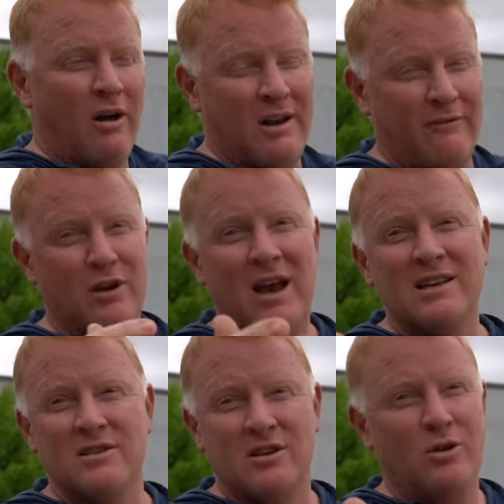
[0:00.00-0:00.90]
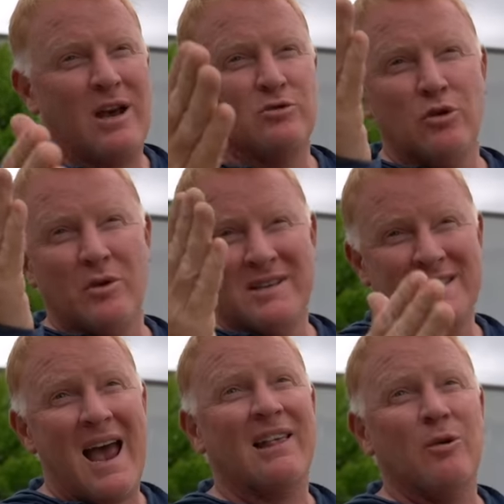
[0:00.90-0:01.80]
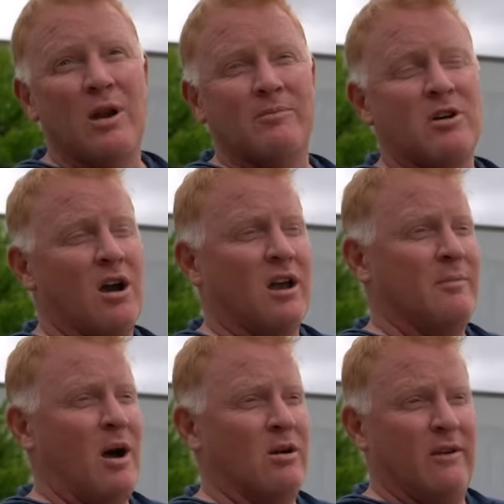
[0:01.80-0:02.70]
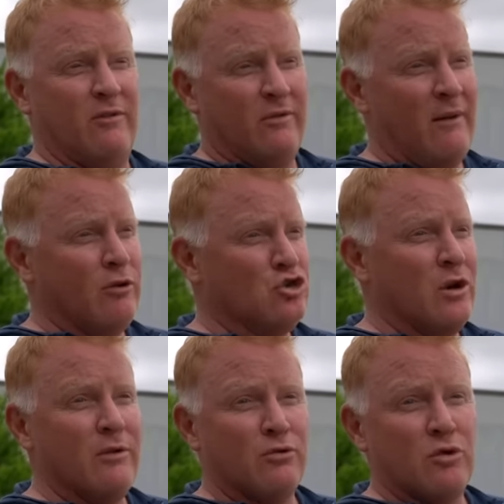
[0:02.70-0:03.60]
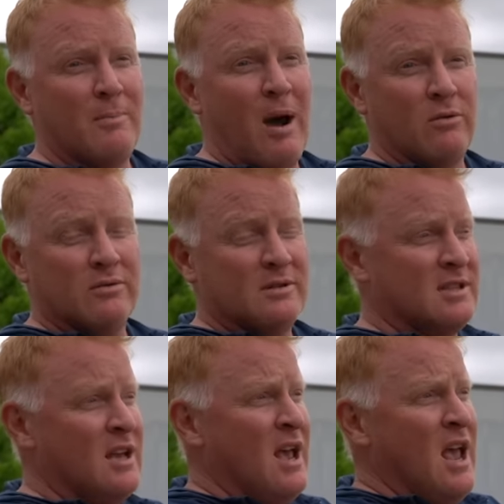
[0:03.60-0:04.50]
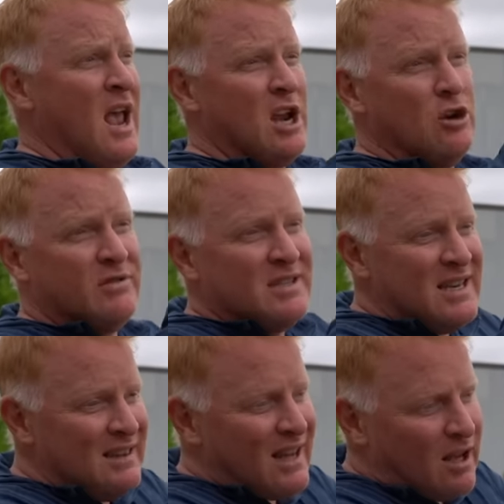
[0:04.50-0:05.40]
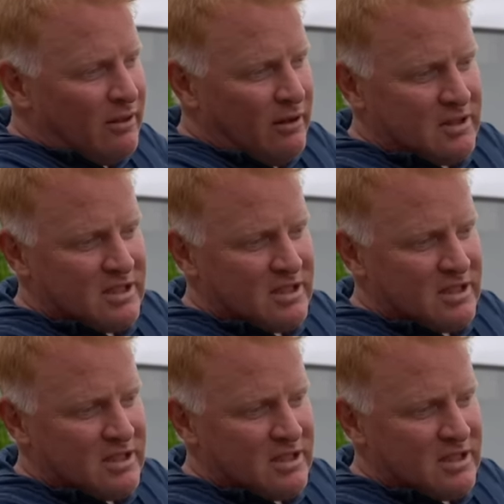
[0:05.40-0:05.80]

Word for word: And if you guys, you guys will know exactly what I'm talking about if you've ever driven through the mountains and you've seen like a little